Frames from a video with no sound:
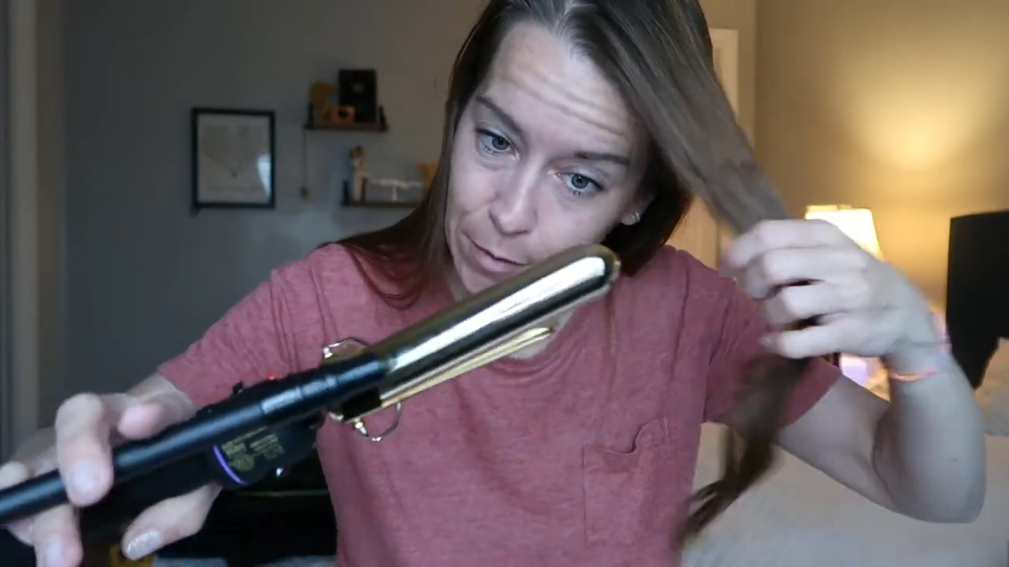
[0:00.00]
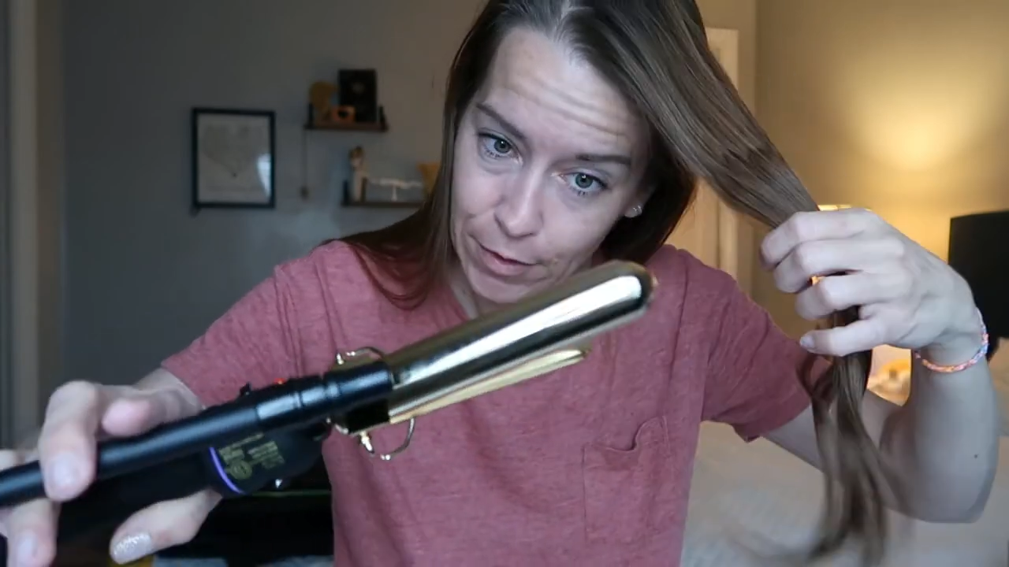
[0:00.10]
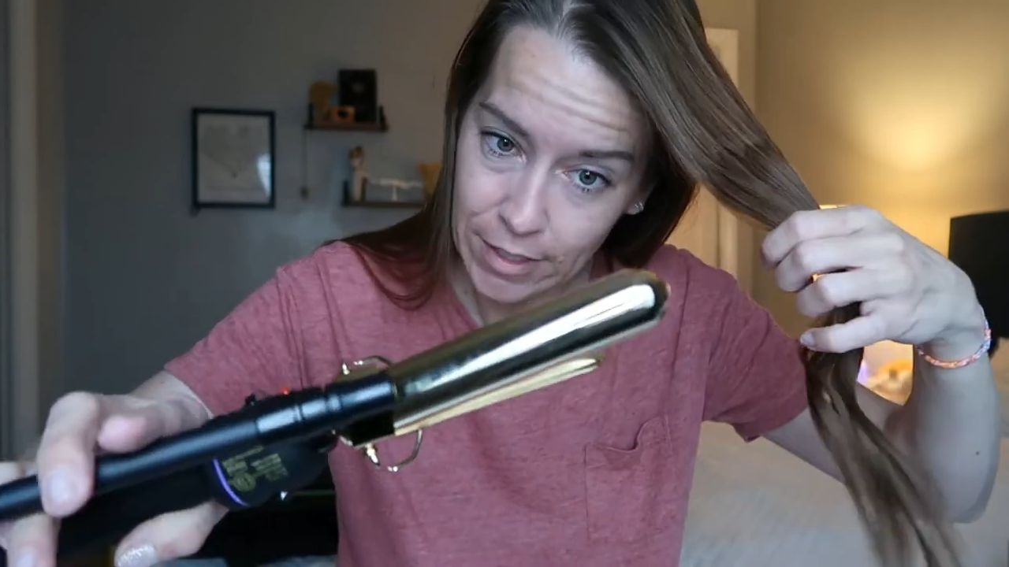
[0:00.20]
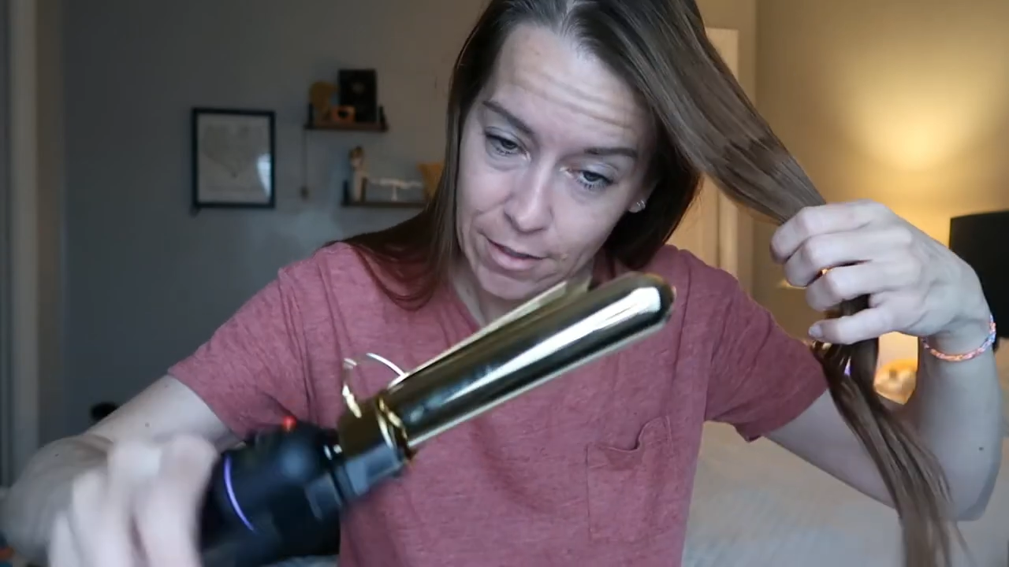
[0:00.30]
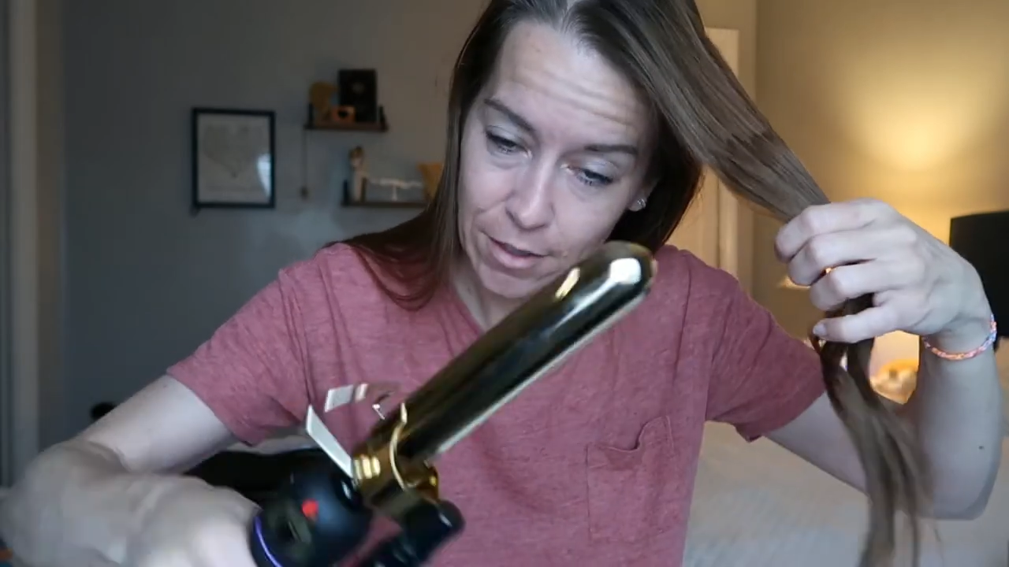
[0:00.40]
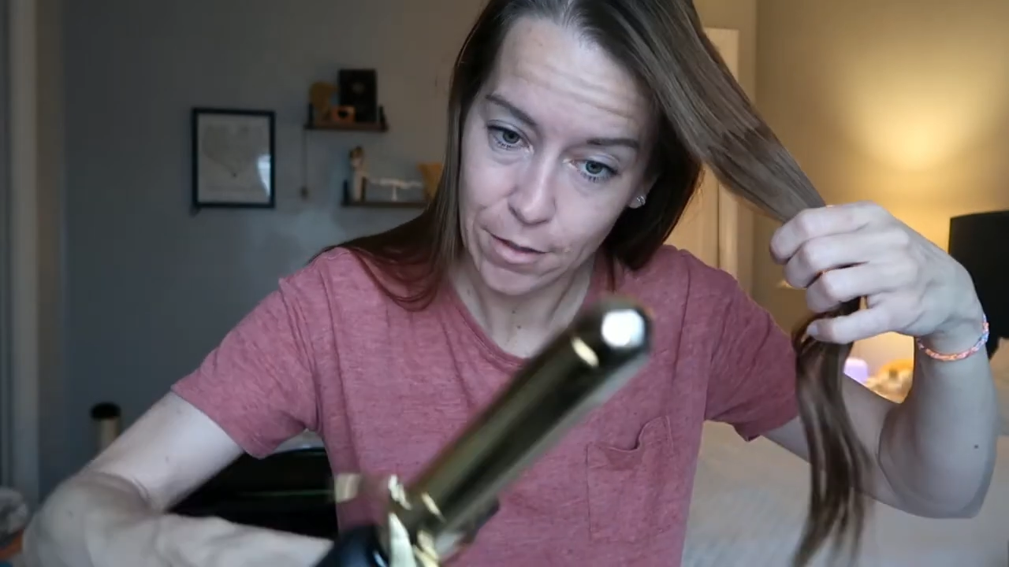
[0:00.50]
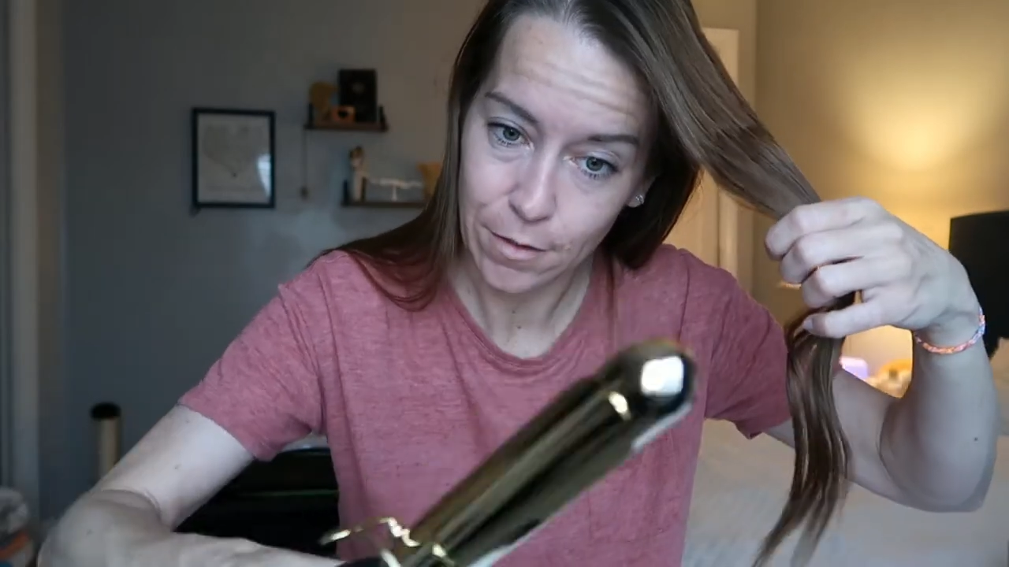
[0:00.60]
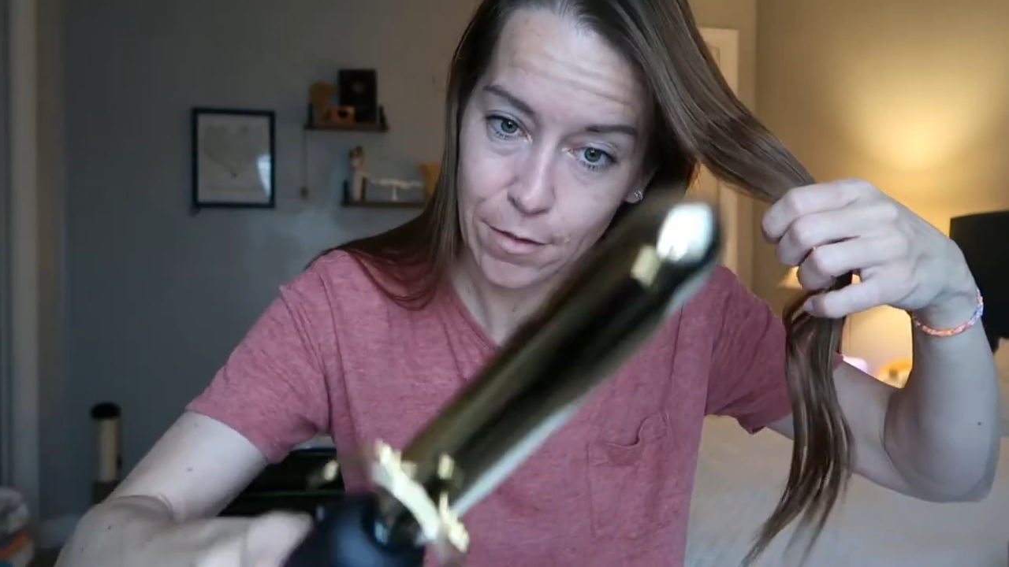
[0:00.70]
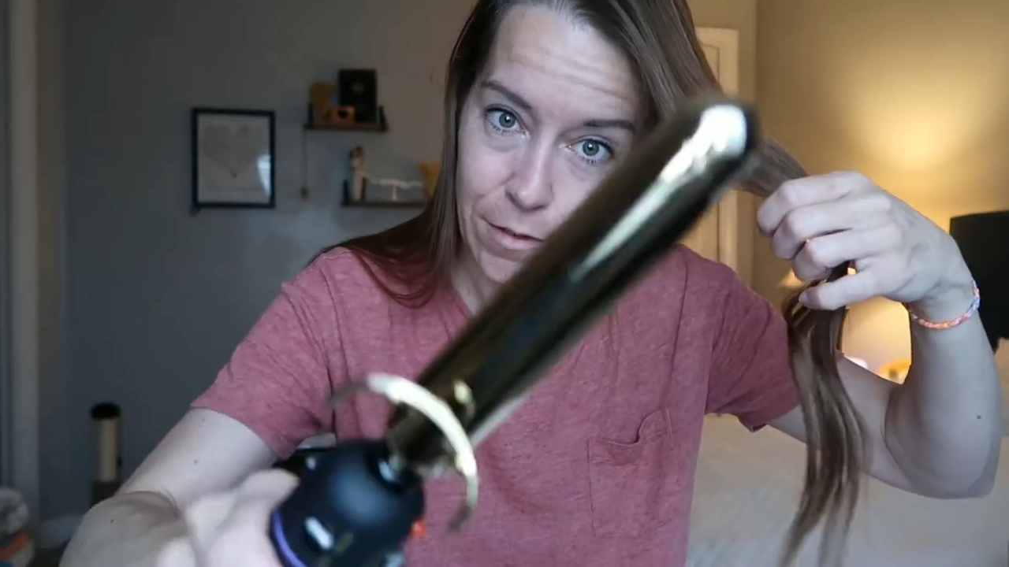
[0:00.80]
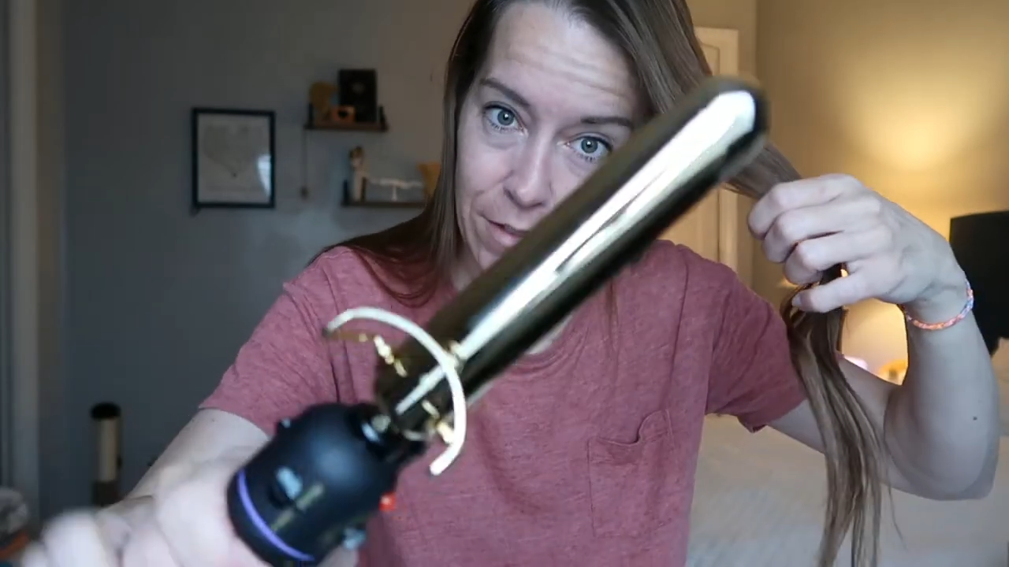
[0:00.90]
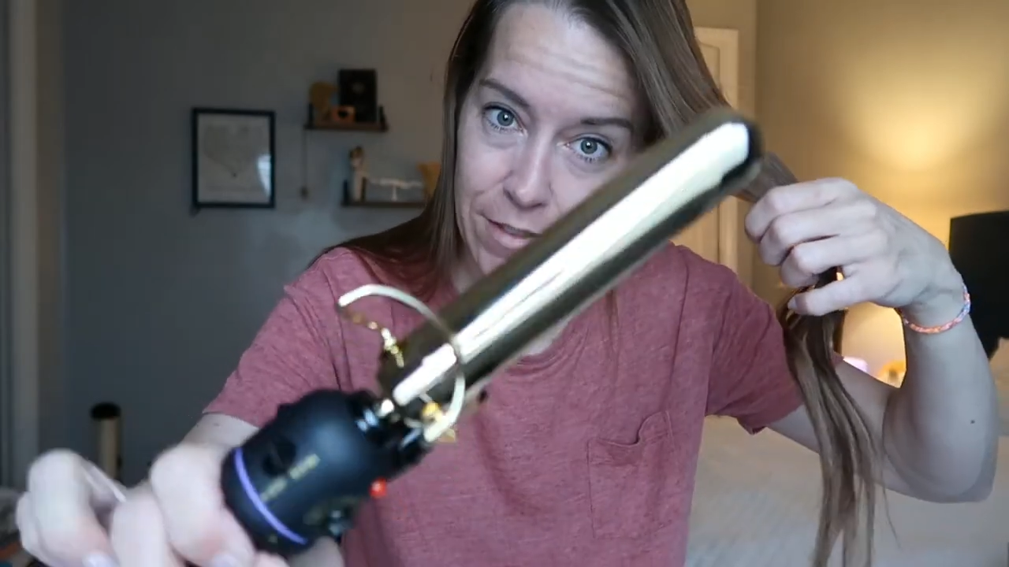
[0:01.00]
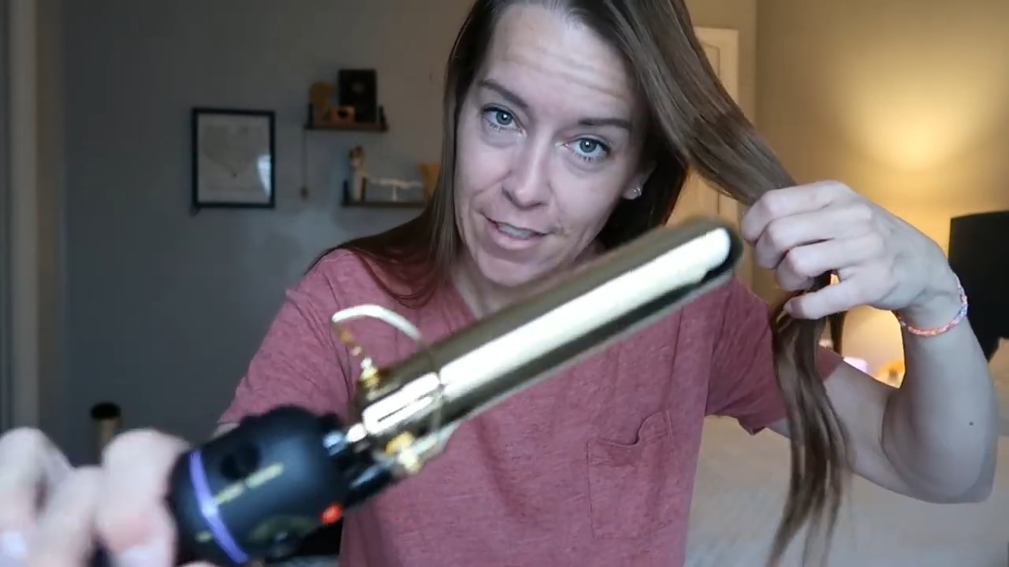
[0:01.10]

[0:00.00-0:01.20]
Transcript: going to